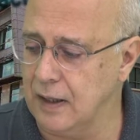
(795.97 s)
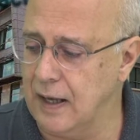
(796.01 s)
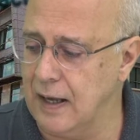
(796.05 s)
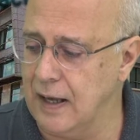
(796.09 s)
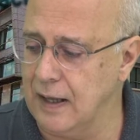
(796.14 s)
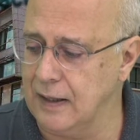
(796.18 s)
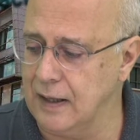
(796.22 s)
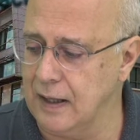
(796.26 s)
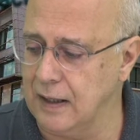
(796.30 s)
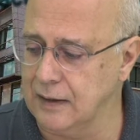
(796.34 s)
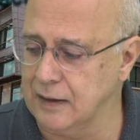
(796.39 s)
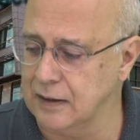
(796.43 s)

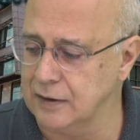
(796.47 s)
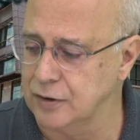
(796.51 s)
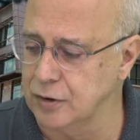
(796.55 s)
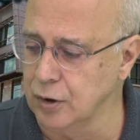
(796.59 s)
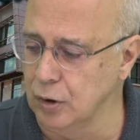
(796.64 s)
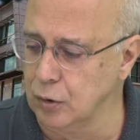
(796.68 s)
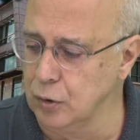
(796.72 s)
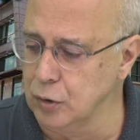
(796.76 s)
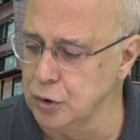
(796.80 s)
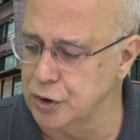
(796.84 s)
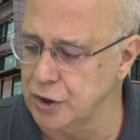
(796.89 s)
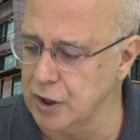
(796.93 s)
And the
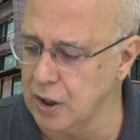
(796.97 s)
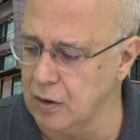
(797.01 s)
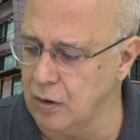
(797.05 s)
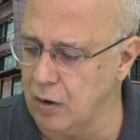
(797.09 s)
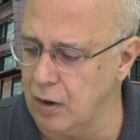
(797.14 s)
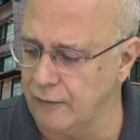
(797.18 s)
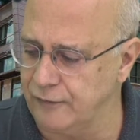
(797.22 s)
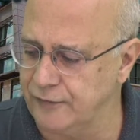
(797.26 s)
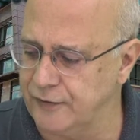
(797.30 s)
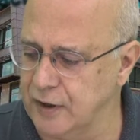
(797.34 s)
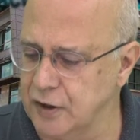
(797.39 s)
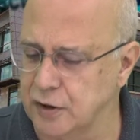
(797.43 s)
solution
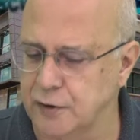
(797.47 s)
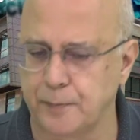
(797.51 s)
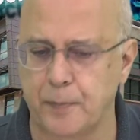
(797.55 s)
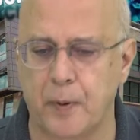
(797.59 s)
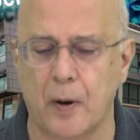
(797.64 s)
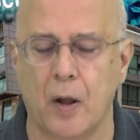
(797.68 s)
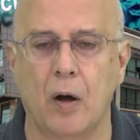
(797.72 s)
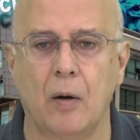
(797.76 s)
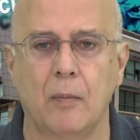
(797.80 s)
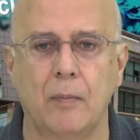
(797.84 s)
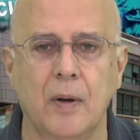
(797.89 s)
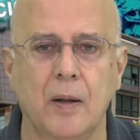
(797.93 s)
of this
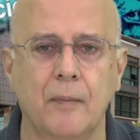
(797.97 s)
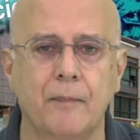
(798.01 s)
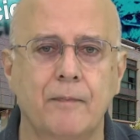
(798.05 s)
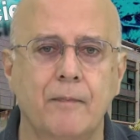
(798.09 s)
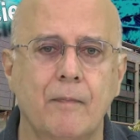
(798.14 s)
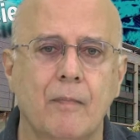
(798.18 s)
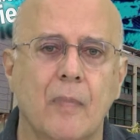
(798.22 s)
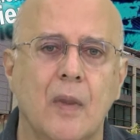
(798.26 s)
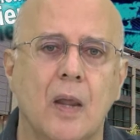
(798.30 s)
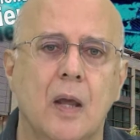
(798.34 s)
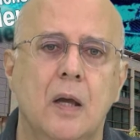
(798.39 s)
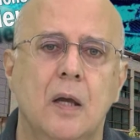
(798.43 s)
problem
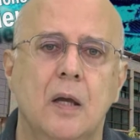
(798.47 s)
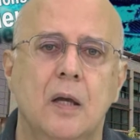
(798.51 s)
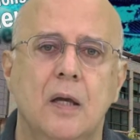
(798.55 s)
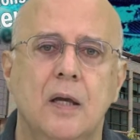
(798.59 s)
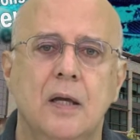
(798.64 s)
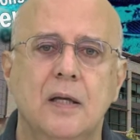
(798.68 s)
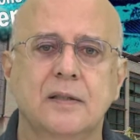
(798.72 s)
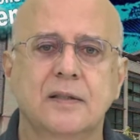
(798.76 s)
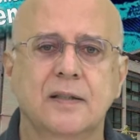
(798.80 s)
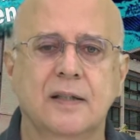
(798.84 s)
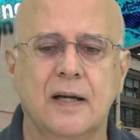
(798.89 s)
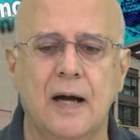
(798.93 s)

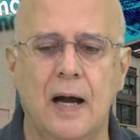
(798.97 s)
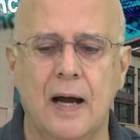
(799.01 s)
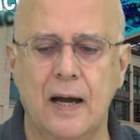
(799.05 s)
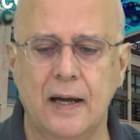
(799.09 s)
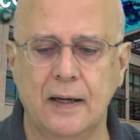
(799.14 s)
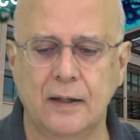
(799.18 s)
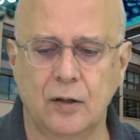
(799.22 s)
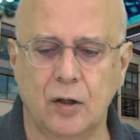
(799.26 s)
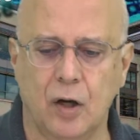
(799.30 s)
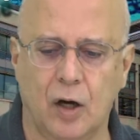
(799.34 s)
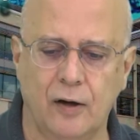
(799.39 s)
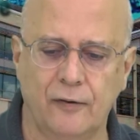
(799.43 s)
is
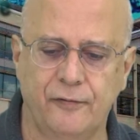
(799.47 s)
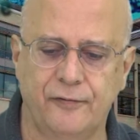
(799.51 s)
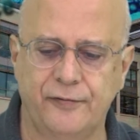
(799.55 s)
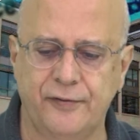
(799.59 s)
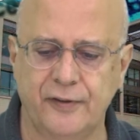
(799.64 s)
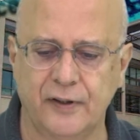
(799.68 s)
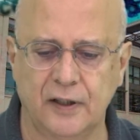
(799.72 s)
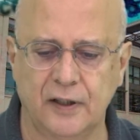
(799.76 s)
kind of